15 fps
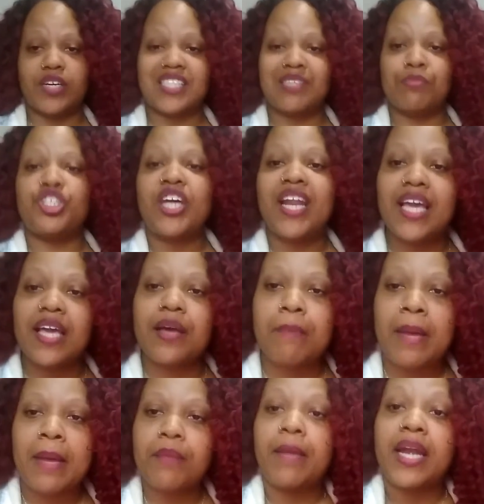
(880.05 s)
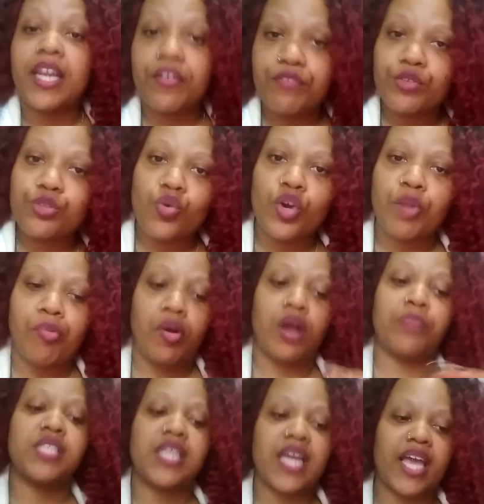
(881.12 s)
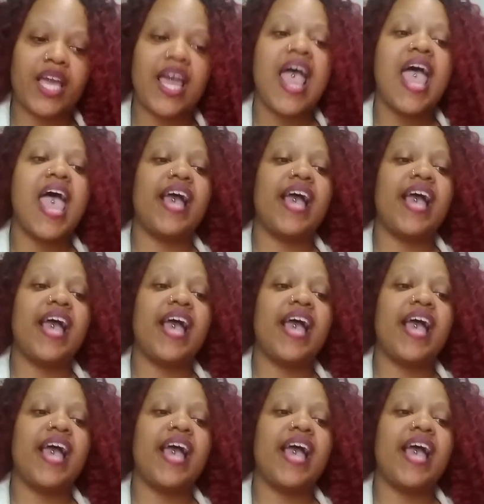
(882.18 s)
because I'm trying to, my nephew's going to prom tonight.